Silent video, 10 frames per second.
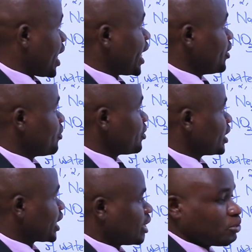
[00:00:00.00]

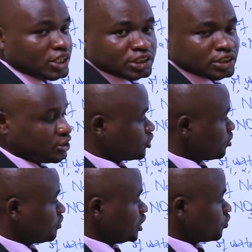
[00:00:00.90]
Iron carbonate
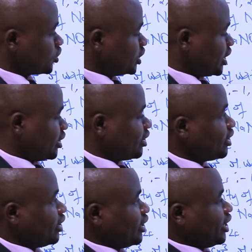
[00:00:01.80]
dissolved in water.
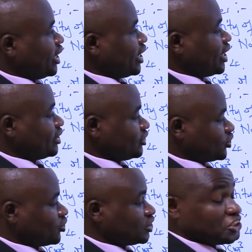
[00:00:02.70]
The
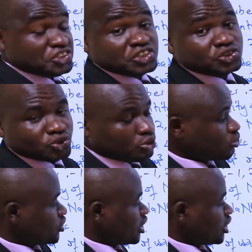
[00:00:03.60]
salt is insoluble.